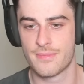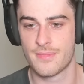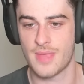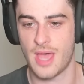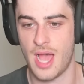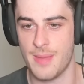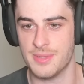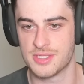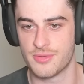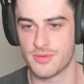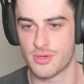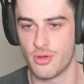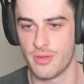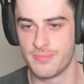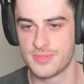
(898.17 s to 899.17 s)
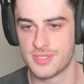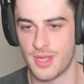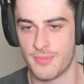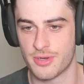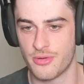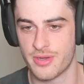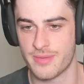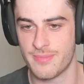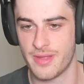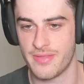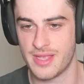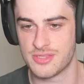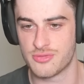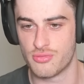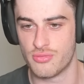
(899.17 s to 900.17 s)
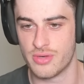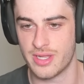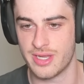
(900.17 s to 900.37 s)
I missed the stop recording button. That's really